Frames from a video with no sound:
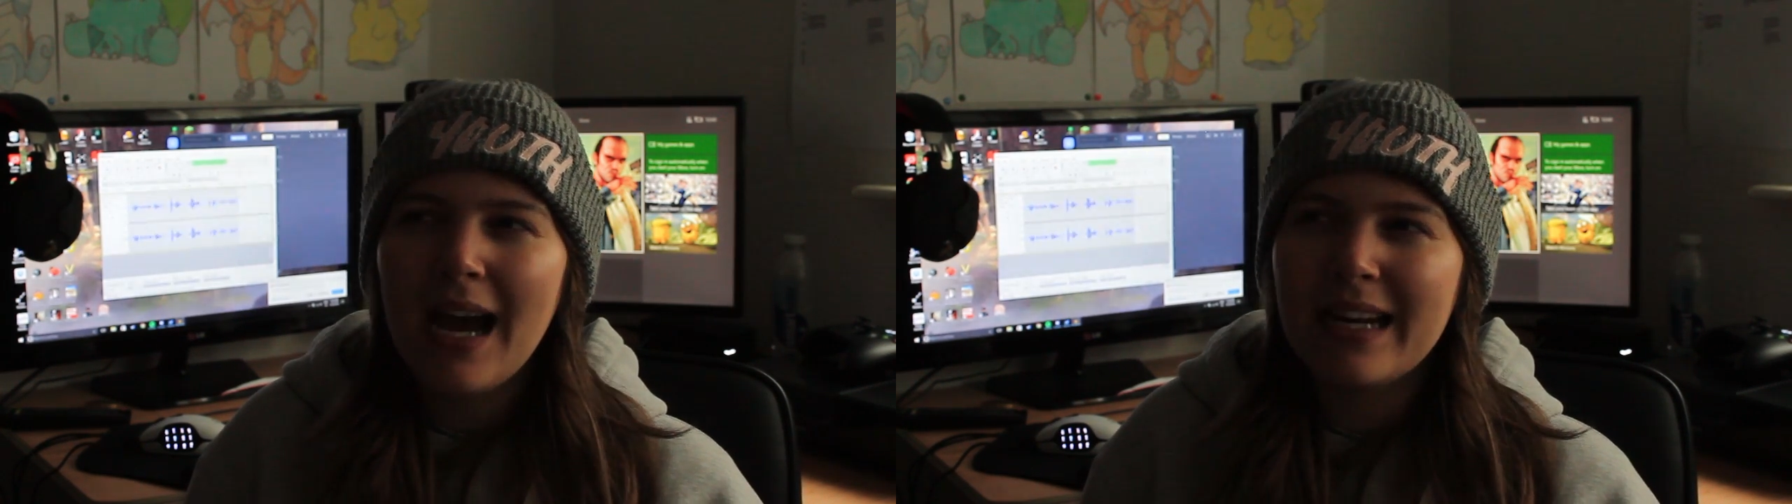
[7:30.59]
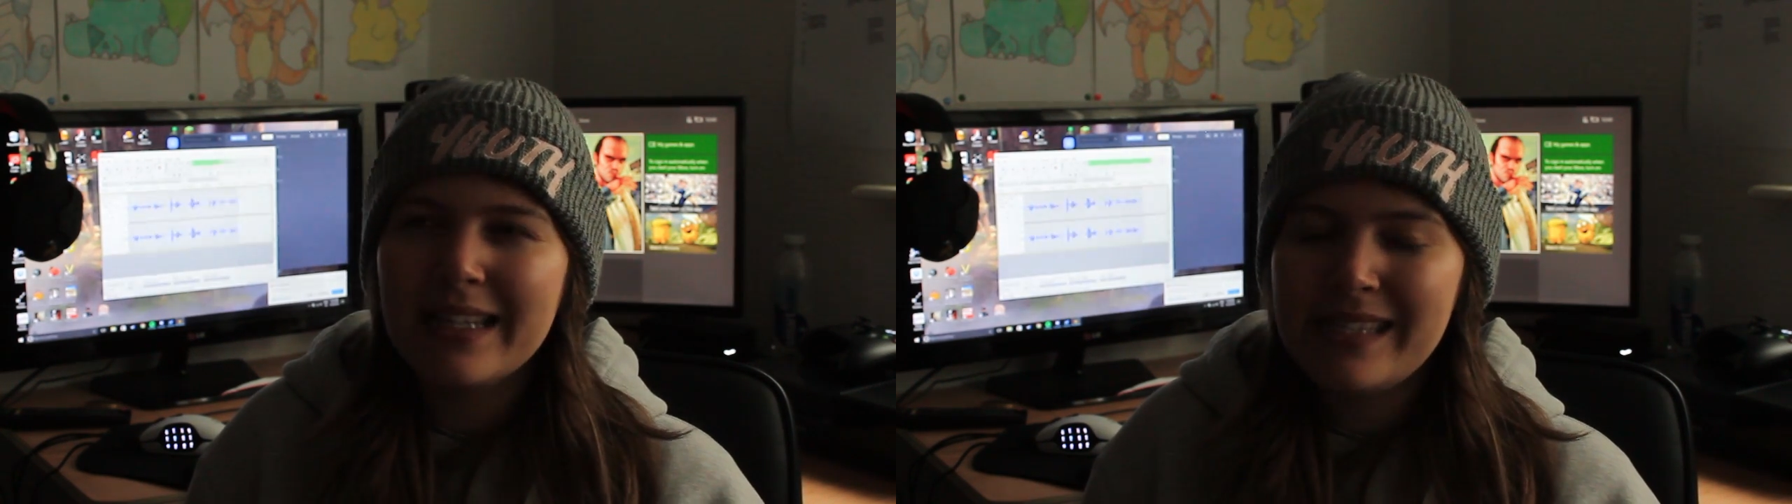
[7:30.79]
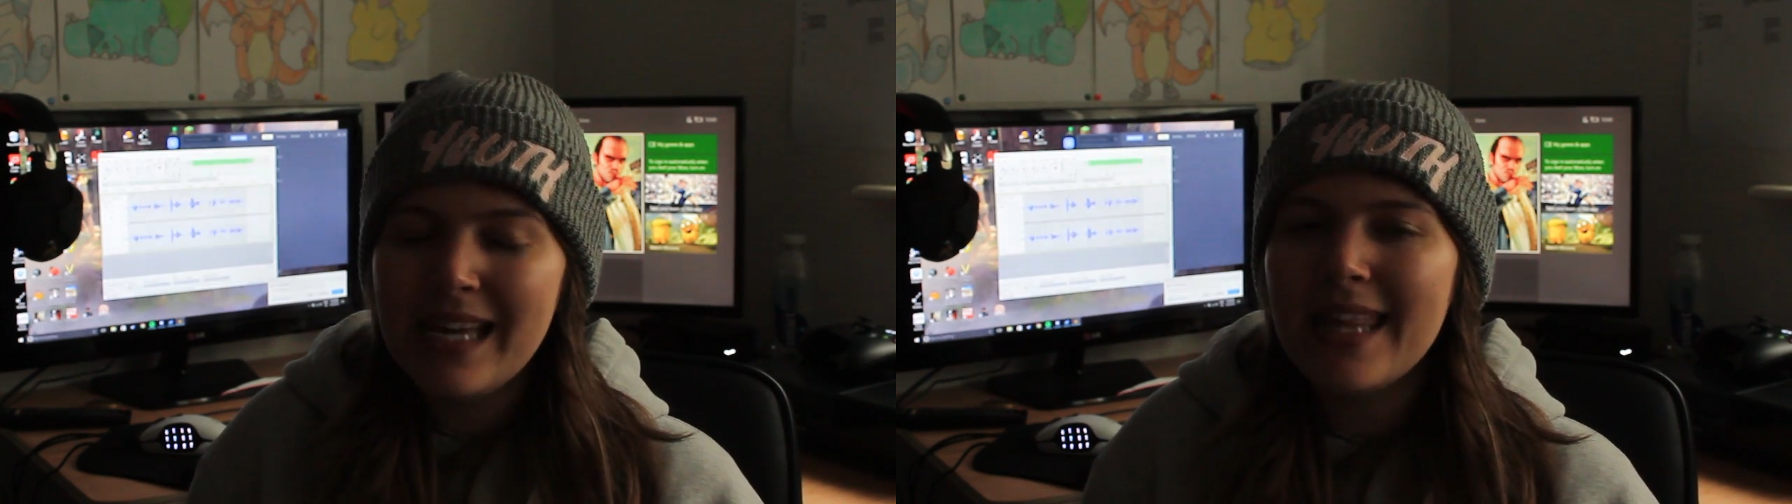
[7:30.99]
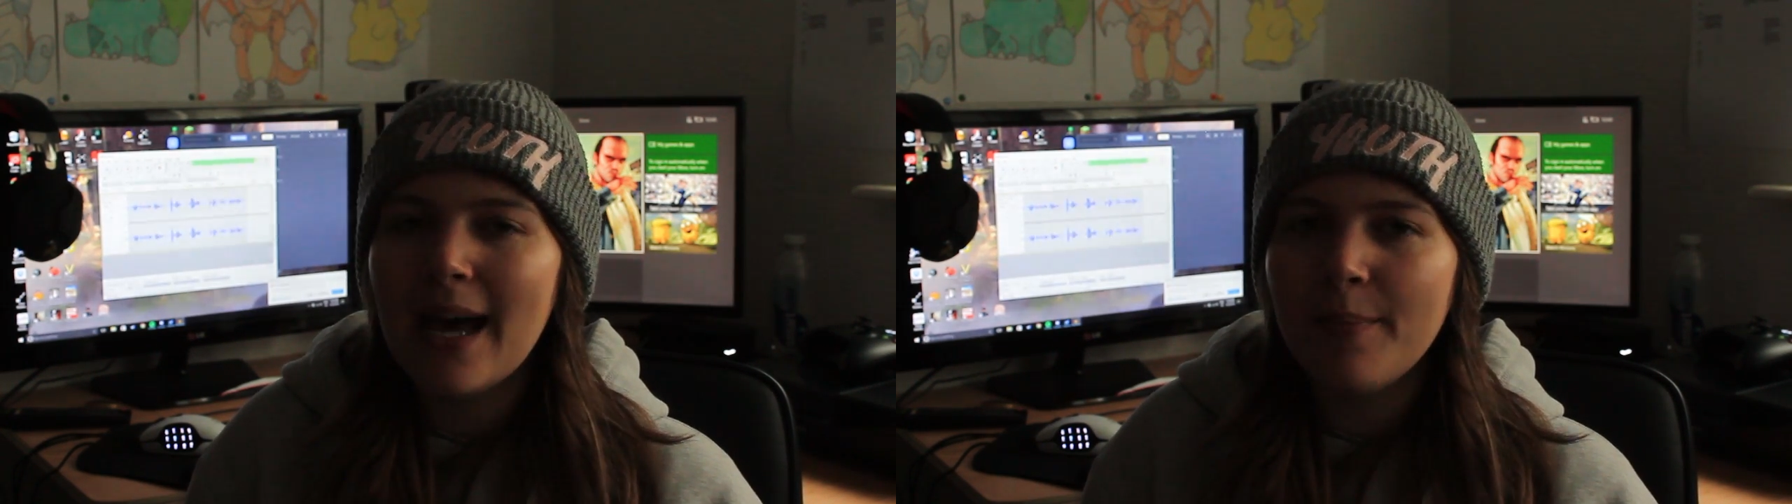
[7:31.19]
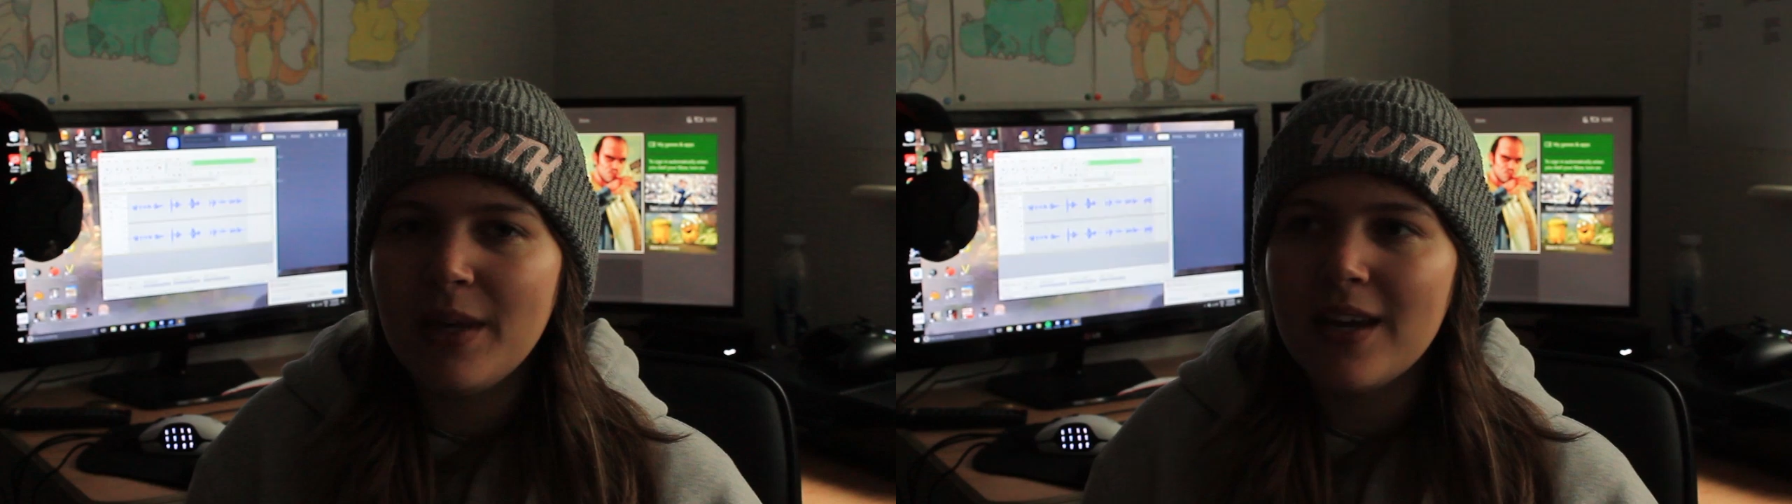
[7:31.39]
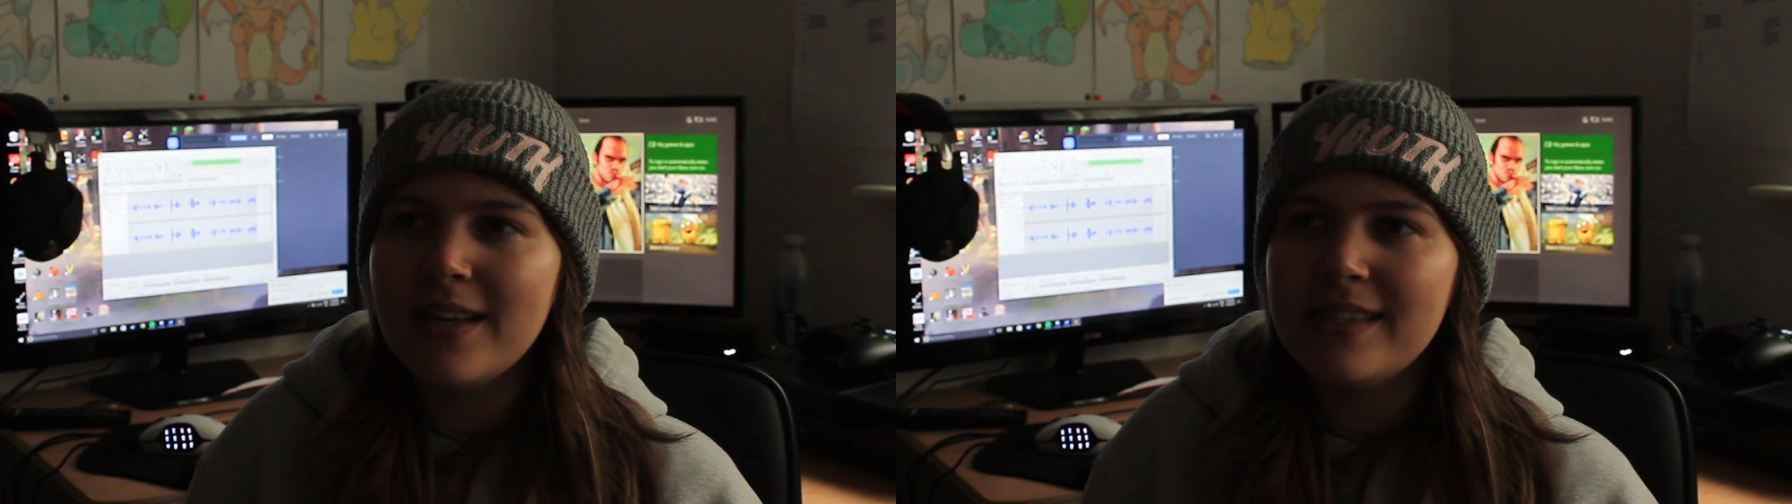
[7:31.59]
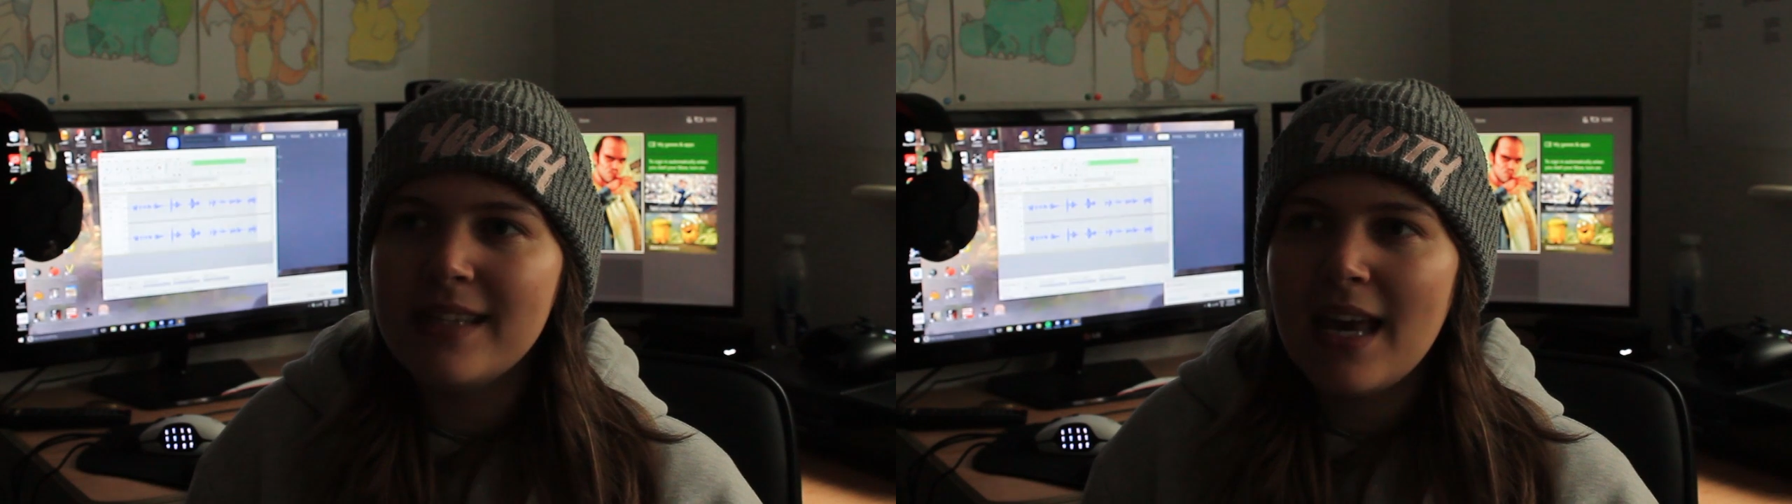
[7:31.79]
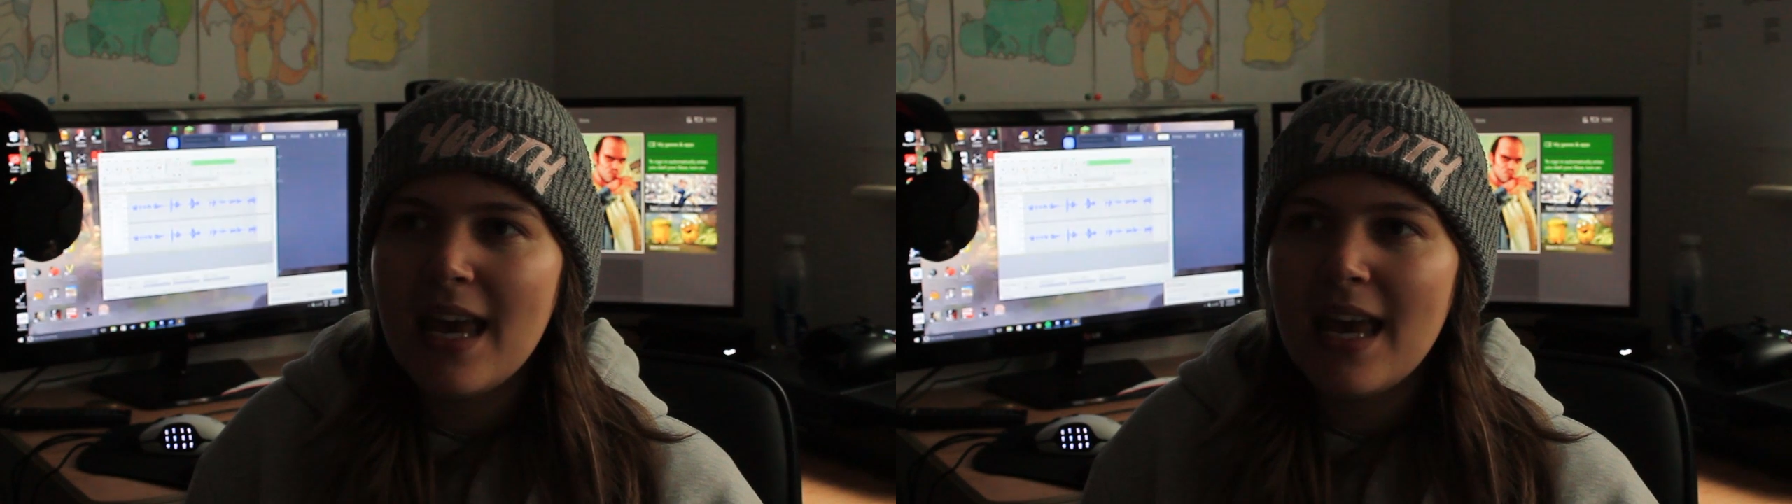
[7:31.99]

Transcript: and I say that because